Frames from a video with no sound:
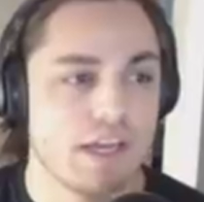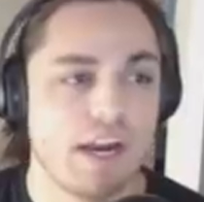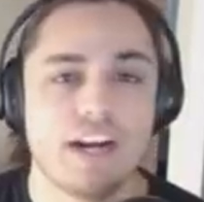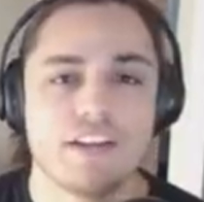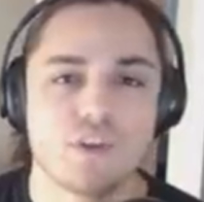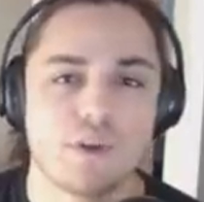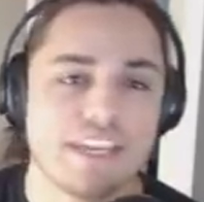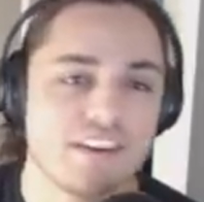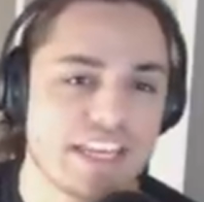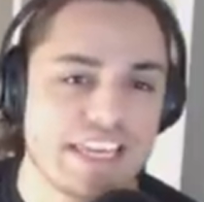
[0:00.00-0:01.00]
Alrighty, so
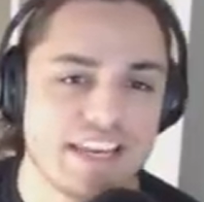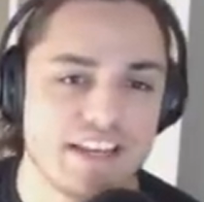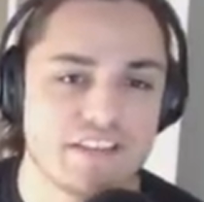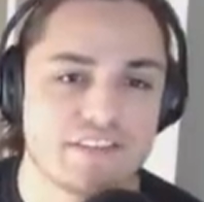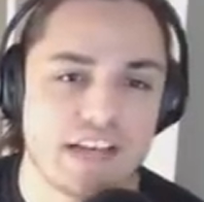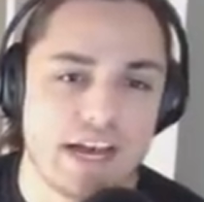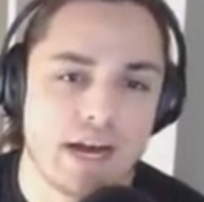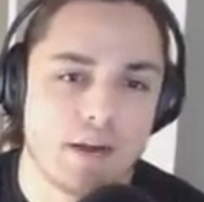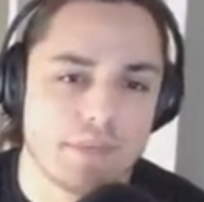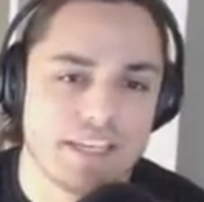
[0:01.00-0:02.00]
here he is.
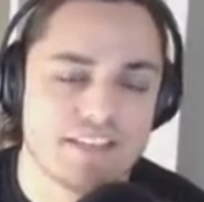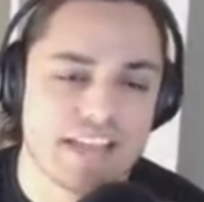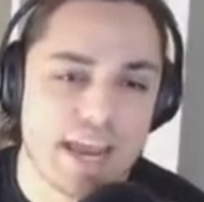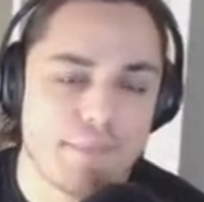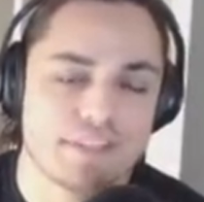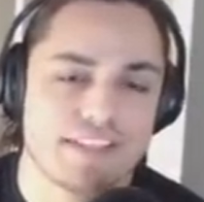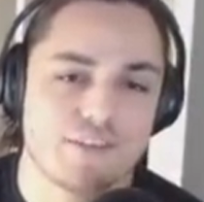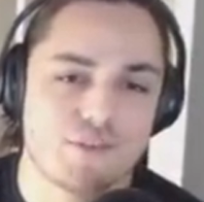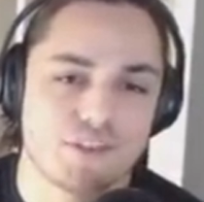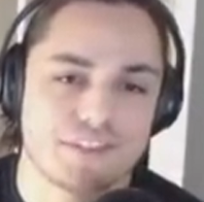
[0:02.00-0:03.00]
Um, he's a
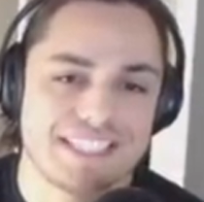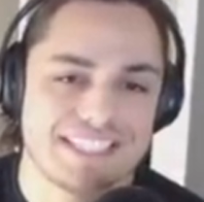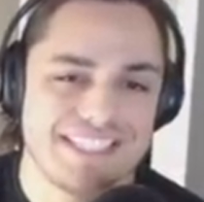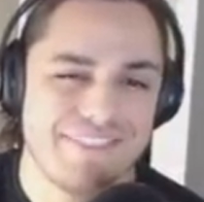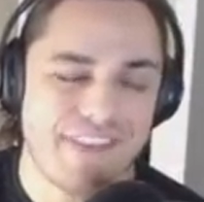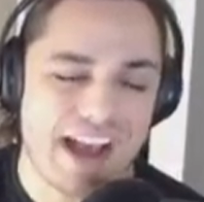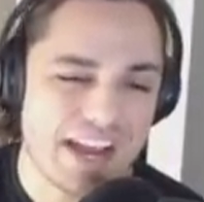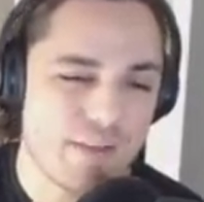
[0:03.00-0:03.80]
potential 65